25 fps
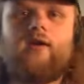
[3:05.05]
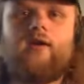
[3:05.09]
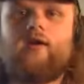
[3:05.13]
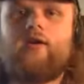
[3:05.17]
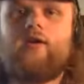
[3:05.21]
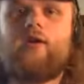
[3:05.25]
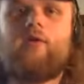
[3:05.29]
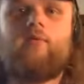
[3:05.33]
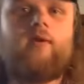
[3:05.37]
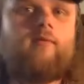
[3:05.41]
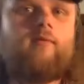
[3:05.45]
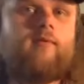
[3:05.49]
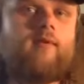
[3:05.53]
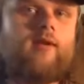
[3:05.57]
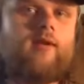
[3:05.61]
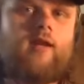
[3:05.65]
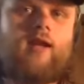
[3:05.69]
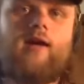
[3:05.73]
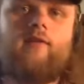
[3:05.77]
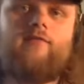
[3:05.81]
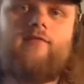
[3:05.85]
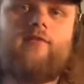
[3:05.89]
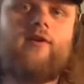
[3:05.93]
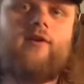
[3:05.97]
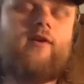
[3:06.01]
You know, we would
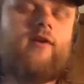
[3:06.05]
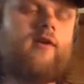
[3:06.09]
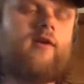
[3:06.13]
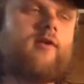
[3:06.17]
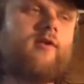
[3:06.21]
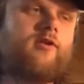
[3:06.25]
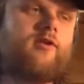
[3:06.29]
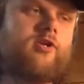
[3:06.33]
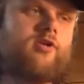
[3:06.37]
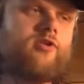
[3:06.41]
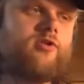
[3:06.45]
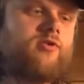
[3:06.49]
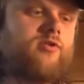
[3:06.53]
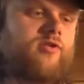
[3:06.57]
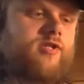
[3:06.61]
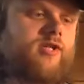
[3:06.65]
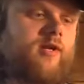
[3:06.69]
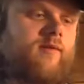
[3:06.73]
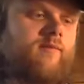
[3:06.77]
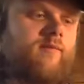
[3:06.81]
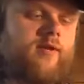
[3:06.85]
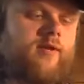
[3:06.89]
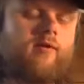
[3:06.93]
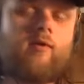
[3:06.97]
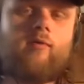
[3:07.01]
love to do
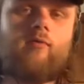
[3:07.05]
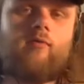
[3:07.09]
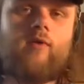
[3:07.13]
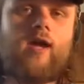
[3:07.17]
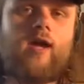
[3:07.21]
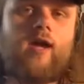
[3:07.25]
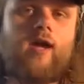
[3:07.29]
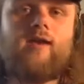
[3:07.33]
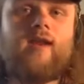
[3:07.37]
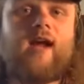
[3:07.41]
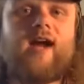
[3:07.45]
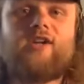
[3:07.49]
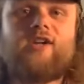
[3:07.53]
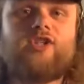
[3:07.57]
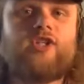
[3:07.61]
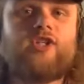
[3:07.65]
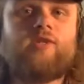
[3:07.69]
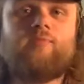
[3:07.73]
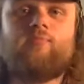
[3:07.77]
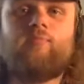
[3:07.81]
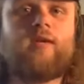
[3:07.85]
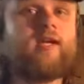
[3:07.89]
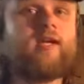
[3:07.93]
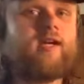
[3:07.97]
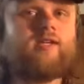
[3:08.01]
something, and not
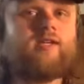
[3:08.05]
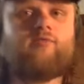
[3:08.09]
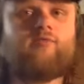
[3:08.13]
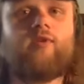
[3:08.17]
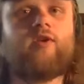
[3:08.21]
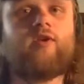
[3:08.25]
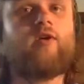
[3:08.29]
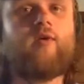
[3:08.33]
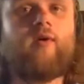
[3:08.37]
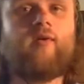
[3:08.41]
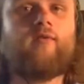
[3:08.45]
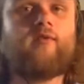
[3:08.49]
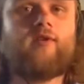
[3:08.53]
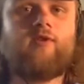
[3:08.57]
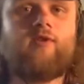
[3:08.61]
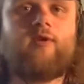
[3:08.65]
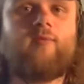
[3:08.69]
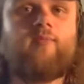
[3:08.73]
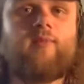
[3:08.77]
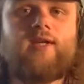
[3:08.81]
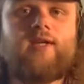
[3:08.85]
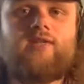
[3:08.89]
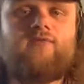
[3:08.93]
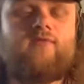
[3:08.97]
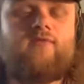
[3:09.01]
just because we don't to
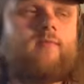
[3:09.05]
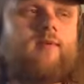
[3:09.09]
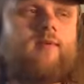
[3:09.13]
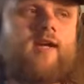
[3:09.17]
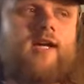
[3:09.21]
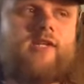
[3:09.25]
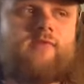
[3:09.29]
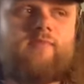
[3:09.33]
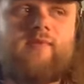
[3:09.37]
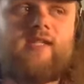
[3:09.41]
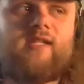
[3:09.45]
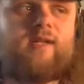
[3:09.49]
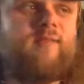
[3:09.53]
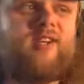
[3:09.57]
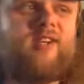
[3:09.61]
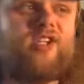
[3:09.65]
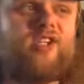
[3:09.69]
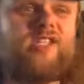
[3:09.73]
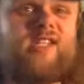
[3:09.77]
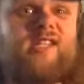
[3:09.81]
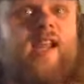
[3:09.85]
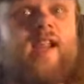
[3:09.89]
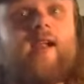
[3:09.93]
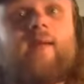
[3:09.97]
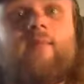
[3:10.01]
replace VBS, but something to
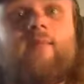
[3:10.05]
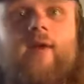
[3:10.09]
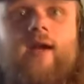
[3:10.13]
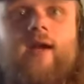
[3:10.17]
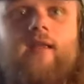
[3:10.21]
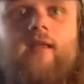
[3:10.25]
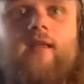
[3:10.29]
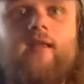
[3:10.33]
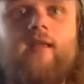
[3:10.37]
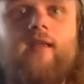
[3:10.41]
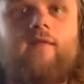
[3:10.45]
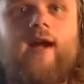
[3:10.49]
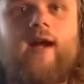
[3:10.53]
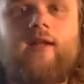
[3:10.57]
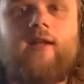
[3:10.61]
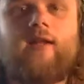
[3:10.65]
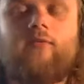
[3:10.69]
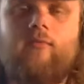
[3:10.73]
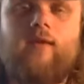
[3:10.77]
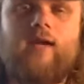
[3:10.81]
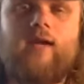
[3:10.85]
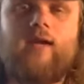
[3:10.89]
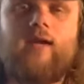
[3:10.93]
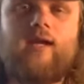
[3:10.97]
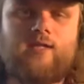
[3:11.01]
celebrate the
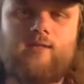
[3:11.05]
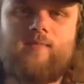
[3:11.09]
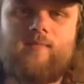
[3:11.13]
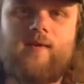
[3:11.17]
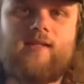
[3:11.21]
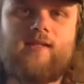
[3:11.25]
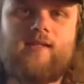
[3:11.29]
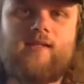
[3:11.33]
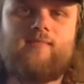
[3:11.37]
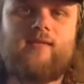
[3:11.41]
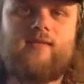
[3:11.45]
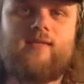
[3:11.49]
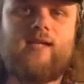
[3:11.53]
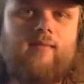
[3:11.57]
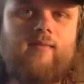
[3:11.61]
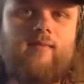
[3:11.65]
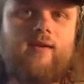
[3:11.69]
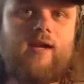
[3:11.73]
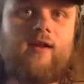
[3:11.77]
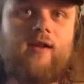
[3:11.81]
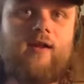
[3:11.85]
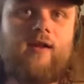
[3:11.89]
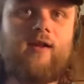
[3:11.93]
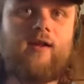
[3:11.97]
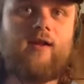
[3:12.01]
fact when we get to spend some time
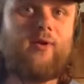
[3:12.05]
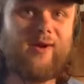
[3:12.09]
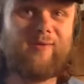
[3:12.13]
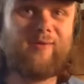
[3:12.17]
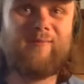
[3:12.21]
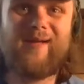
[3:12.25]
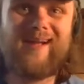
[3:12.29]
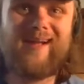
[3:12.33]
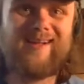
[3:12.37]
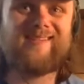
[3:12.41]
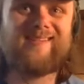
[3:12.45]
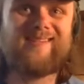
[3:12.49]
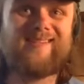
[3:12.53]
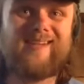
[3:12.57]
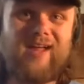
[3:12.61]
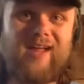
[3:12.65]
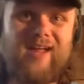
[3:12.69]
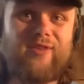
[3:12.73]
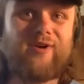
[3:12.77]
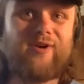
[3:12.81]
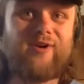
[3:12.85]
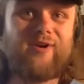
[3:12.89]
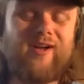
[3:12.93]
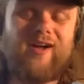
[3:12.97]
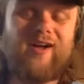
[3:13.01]
together, we're back
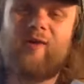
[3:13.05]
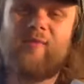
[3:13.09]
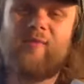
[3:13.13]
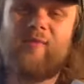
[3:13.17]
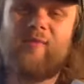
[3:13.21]
together.